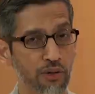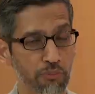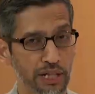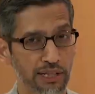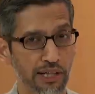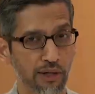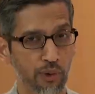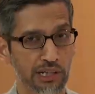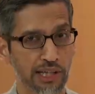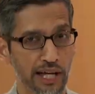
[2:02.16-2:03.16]
on
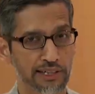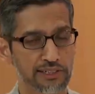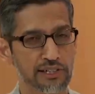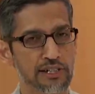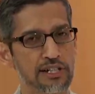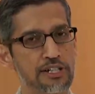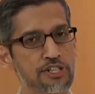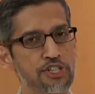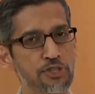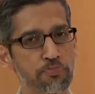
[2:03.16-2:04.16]
multilingual text,
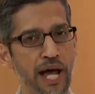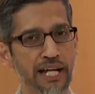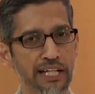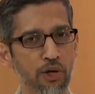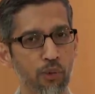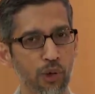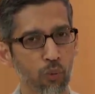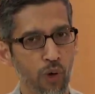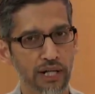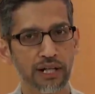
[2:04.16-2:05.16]
spanning over
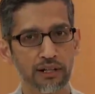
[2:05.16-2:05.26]
one